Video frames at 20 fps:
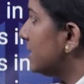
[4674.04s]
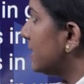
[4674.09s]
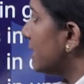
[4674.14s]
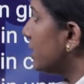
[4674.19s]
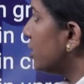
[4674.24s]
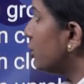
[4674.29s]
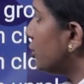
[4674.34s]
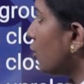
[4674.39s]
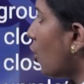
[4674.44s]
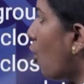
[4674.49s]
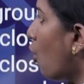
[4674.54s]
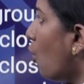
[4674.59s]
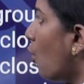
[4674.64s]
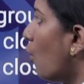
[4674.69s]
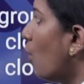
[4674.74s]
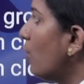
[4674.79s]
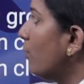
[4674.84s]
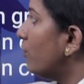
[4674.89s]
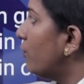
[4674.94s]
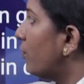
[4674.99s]
set
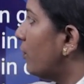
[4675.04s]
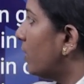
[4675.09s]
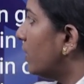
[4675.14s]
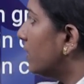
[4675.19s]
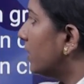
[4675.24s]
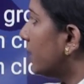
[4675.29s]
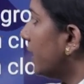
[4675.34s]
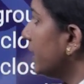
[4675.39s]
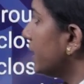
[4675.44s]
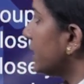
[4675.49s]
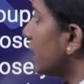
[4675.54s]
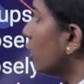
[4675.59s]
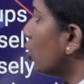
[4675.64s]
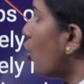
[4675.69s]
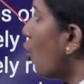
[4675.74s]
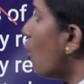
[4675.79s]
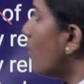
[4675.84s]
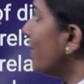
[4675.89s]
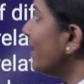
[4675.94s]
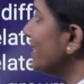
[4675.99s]
of, right, a
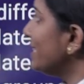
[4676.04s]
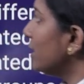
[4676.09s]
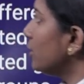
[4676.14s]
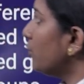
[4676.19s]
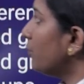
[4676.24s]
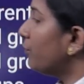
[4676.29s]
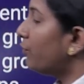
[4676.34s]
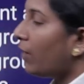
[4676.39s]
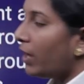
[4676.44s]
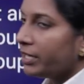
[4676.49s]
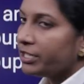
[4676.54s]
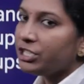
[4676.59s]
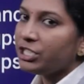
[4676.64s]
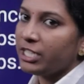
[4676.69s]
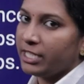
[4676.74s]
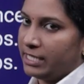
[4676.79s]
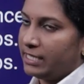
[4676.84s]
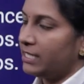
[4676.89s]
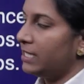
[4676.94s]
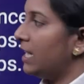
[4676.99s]
common set of
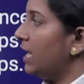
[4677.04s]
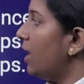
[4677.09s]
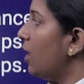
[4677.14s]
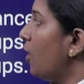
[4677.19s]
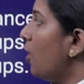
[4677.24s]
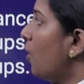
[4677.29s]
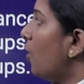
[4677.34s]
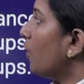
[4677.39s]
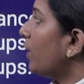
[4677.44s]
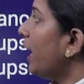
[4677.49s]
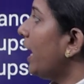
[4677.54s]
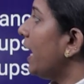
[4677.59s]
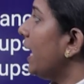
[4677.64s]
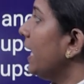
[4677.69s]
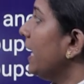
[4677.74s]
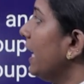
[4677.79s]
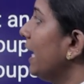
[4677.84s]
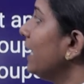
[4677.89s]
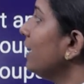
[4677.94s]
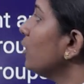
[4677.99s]
functions, okay,
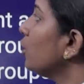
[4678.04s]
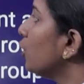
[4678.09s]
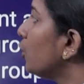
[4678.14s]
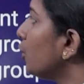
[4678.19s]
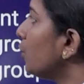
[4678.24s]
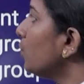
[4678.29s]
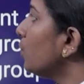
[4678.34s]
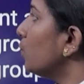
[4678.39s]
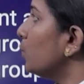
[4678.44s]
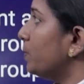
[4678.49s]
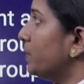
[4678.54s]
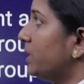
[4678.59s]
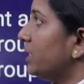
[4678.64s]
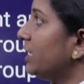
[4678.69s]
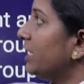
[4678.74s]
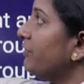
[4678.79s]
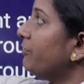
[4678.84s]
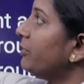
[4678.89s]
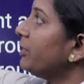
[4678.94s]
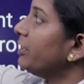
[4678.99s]
in
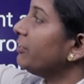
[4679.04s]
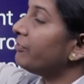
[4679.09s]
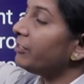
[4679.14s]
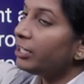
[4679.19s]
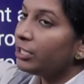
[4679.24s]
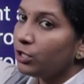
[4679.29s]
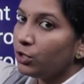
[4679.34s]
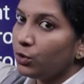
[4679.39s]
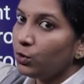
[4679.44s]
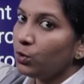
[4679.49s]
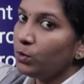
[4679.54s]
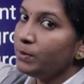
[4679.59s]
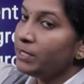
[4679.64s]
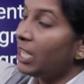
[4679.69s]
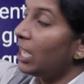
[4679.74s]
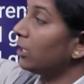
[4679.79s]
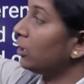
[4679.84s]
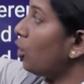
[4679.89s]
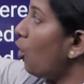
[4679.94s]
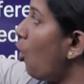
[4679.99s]
groups, different
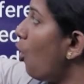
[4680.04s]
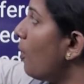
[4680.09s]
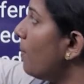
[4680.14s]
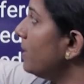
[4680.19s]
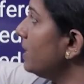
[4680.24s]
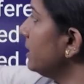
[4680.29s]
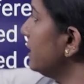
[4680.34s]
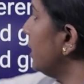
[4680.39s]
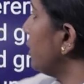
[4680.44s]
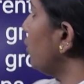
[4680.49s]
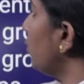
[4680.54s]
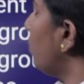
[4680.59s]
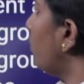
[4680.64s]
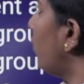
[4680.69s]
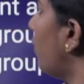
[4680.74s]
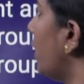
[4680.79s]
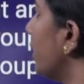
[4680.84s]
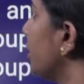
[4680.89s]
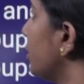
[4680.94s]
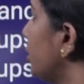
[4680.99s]
groups, a common set of
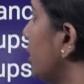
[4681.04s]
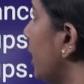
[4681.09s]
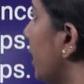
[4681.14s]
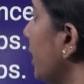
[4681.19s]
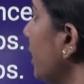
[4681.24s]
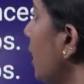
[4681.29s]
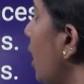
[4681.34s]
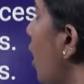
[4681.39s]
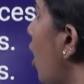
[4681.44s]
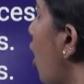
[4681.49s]
function